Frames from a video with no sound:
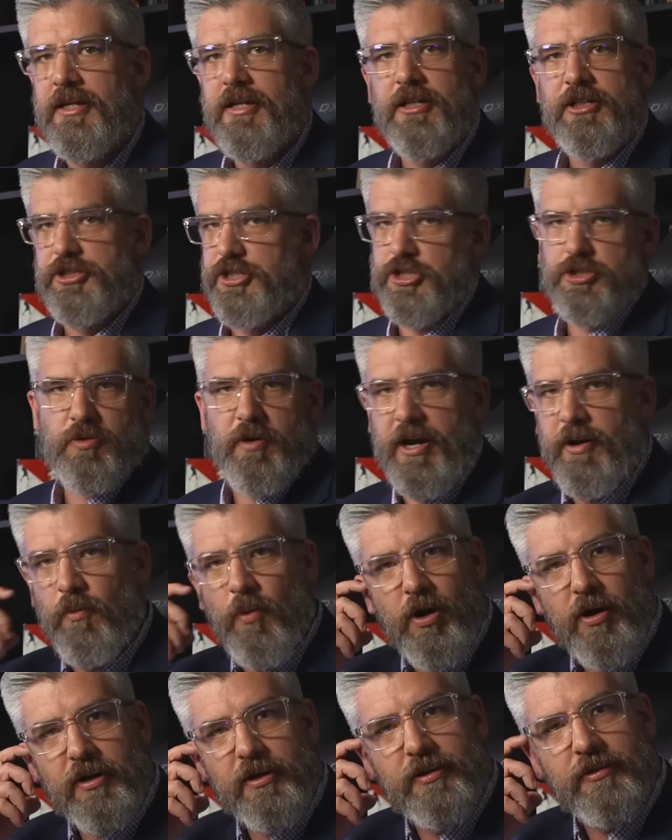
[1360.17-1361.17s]
It's just great
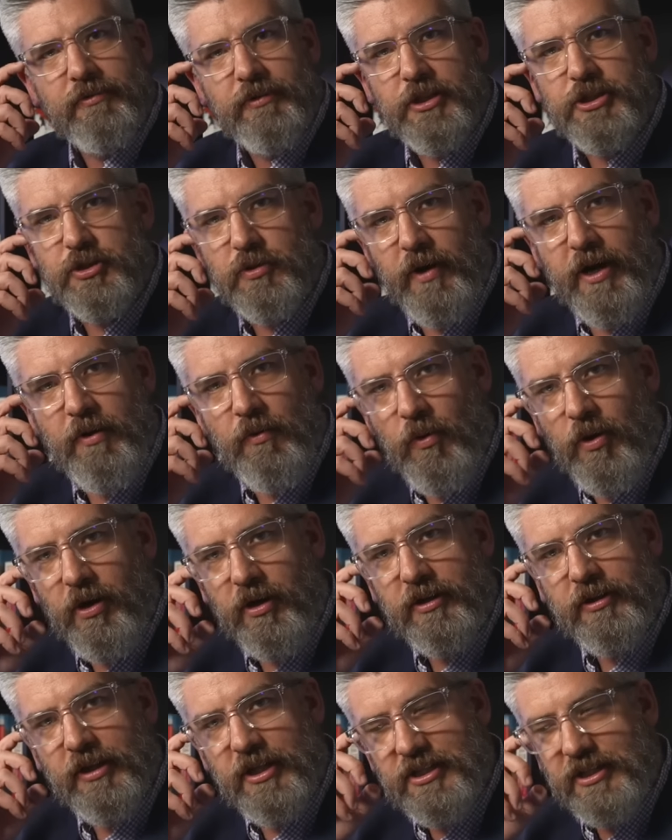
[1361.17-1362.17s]
work. It's great
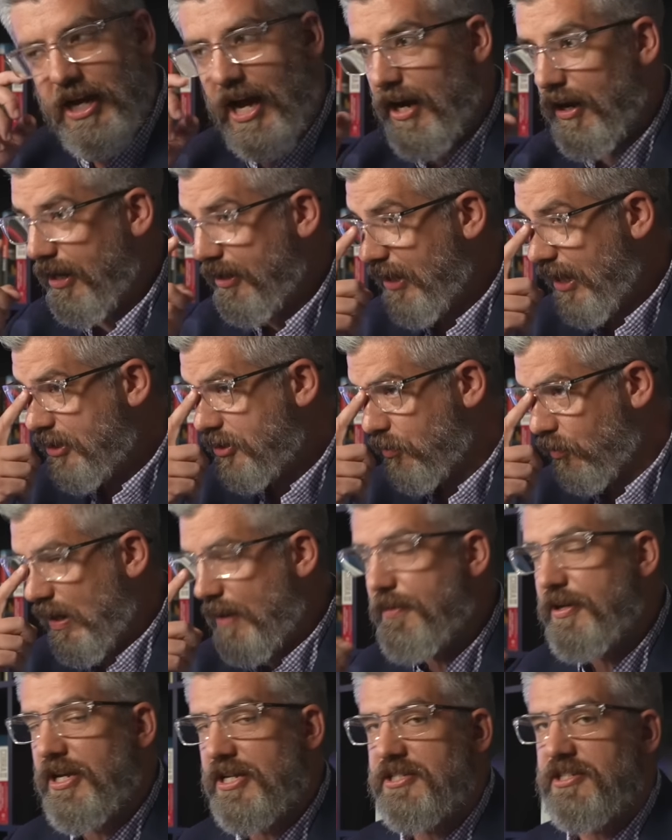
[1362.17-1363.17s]
work. It's
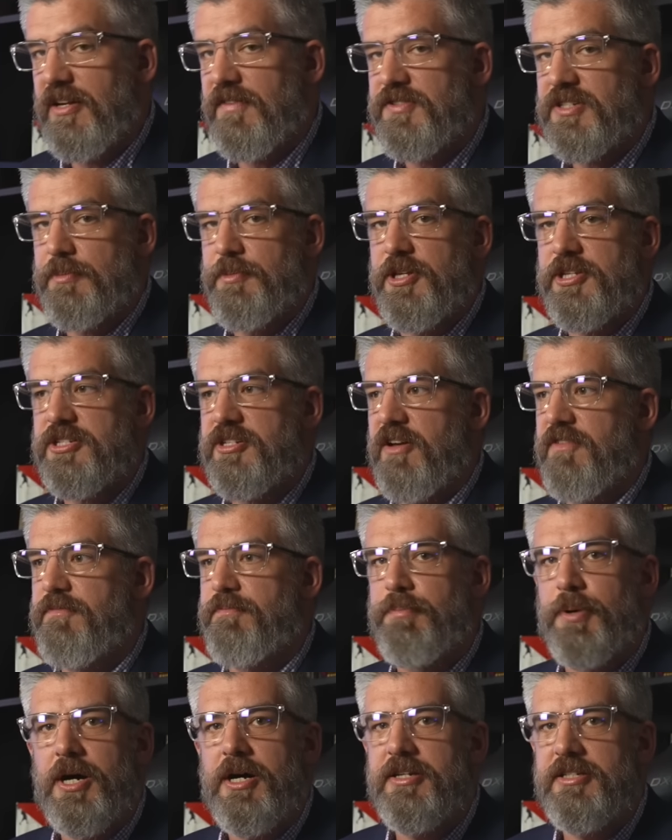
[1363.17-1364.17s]
reminiscent of some of the
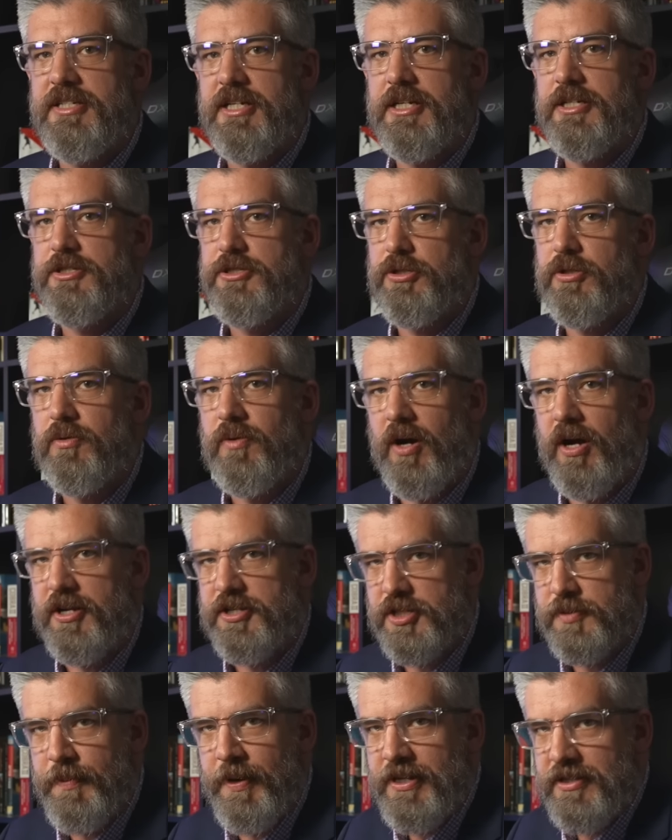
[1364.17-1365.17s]
stuff Bud did to
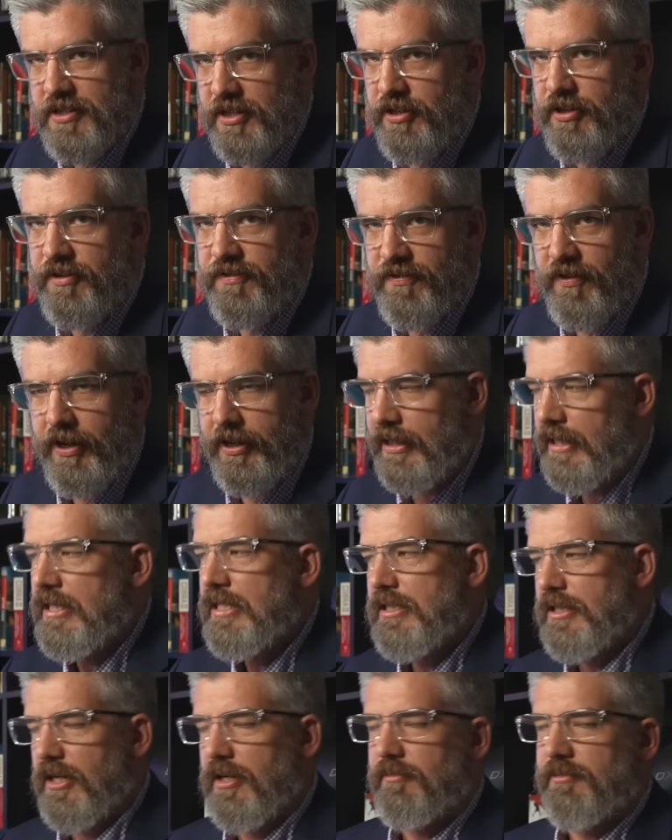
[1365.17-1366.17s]
Spence in their fight.
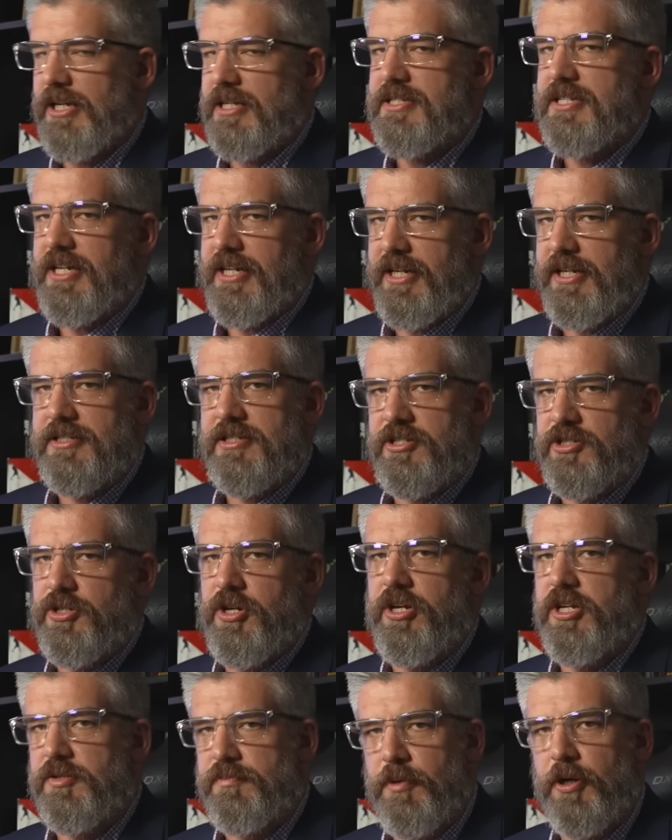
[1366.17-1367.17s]
I'm not saying he's as
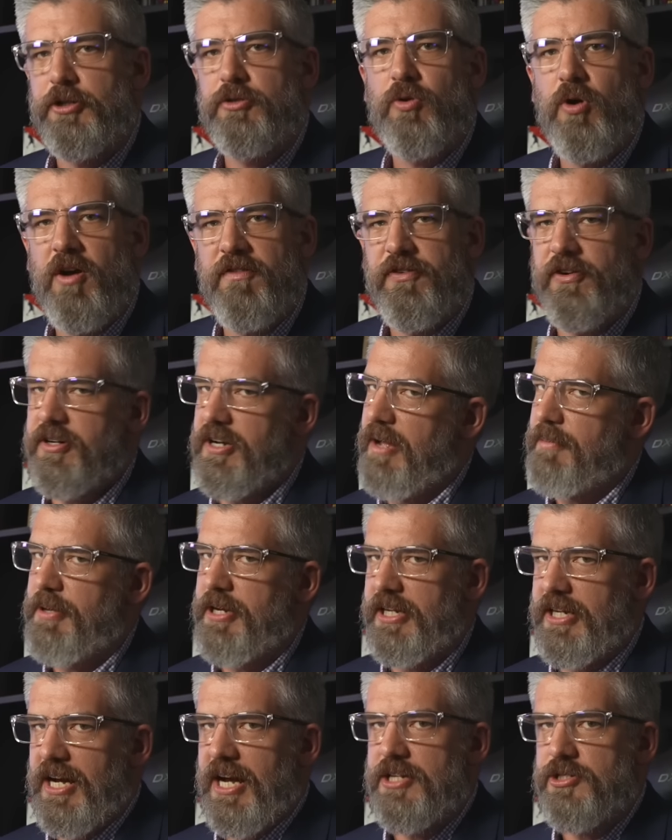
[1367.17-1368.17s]
good as Bud Crawford. Not
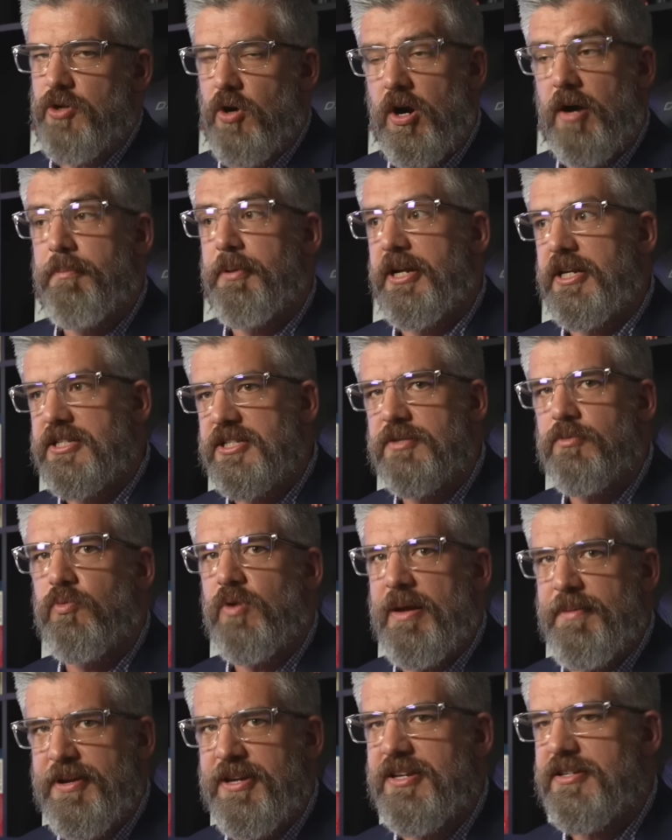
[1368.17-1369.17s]
many guys are, but it's
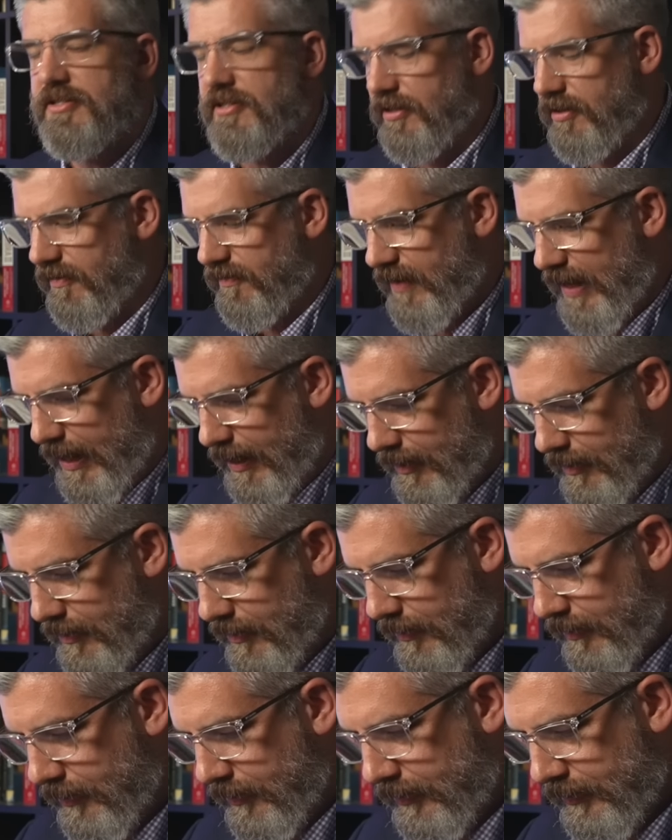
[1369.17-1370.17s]
reminiscent of that.
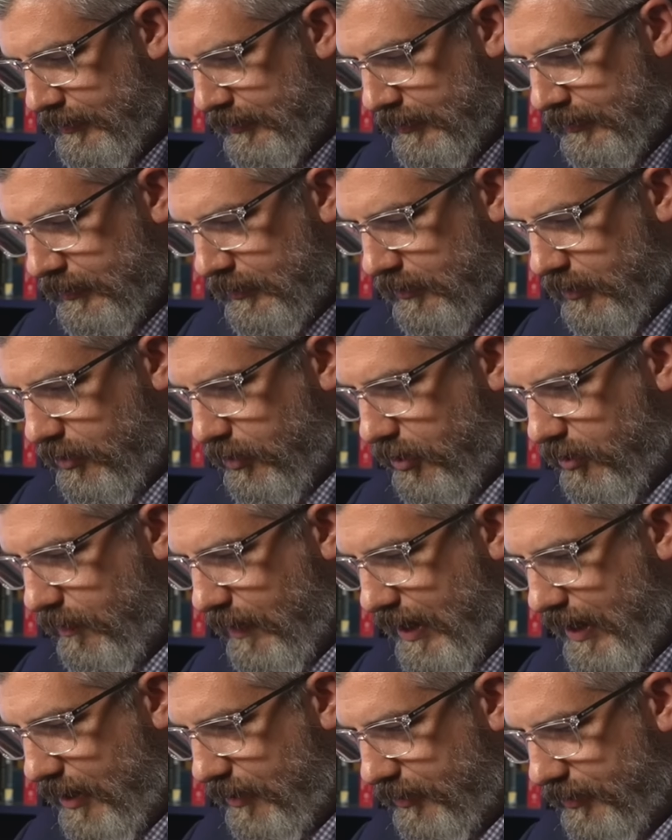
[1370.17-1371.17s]
Third
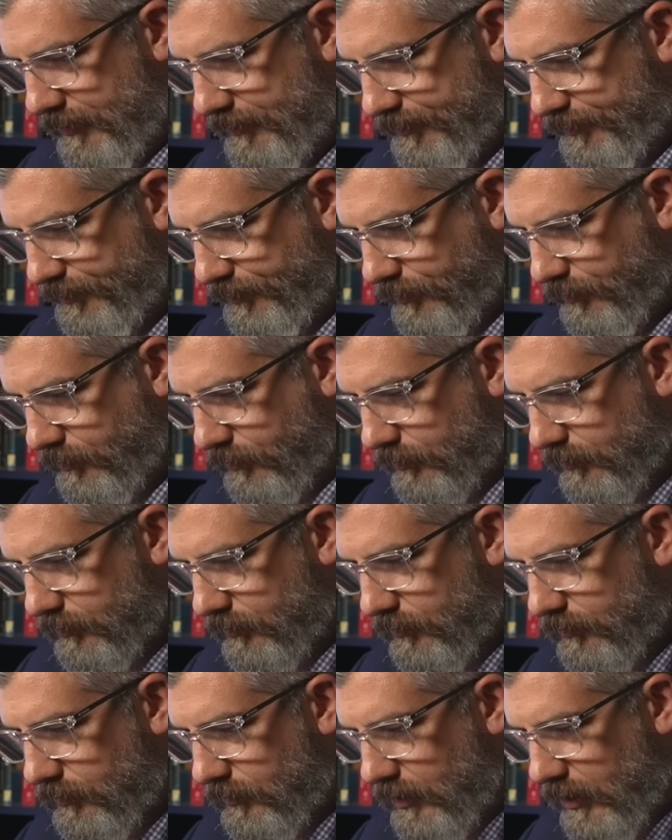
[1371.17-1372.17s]
round.
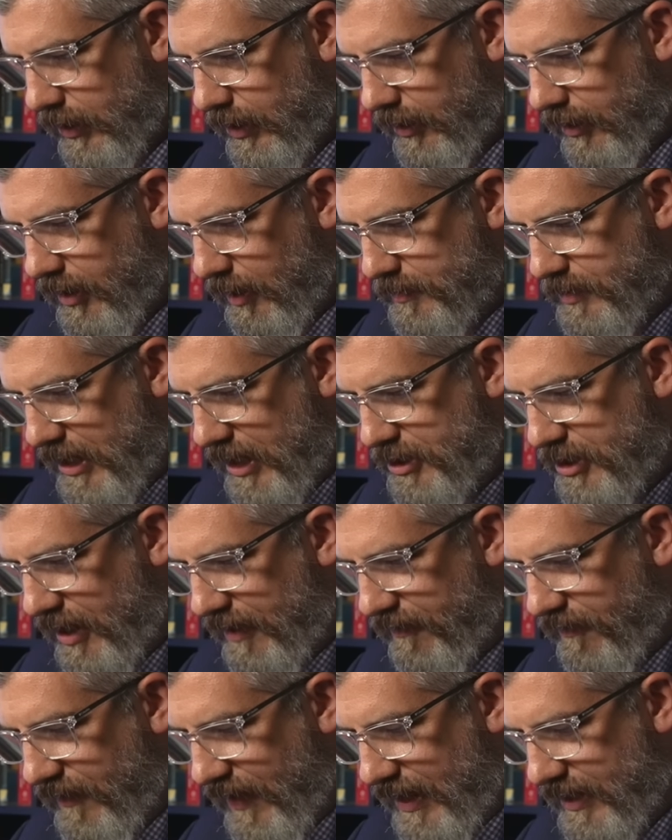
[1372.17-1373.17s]
Here comes
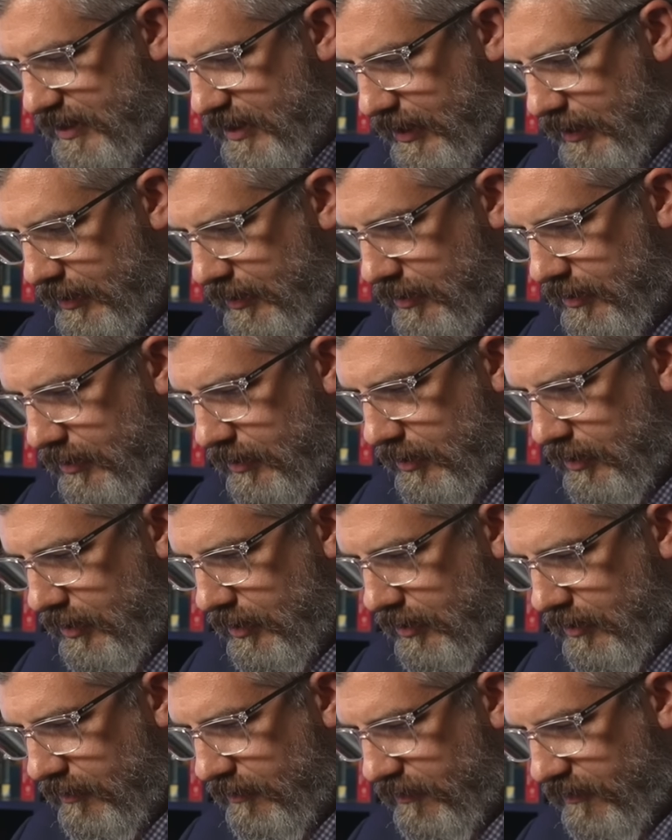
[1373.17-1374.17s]
AJ,
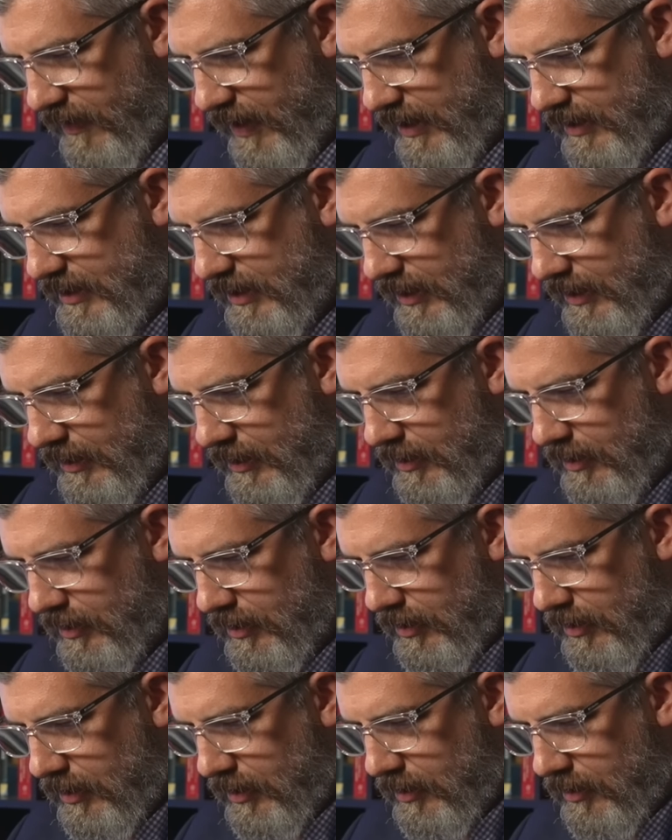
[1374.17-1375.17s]
feinting.
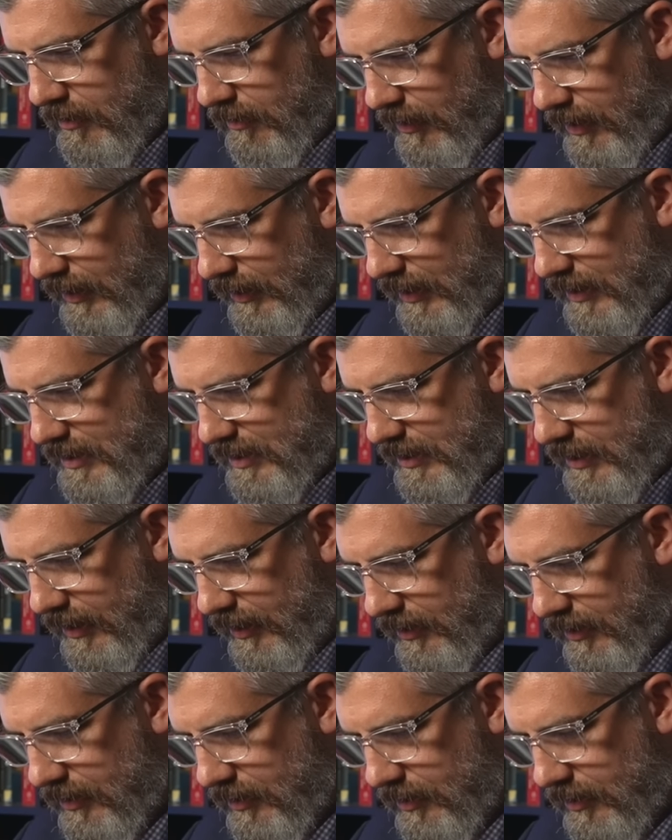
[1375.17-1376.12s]
All right, let's see.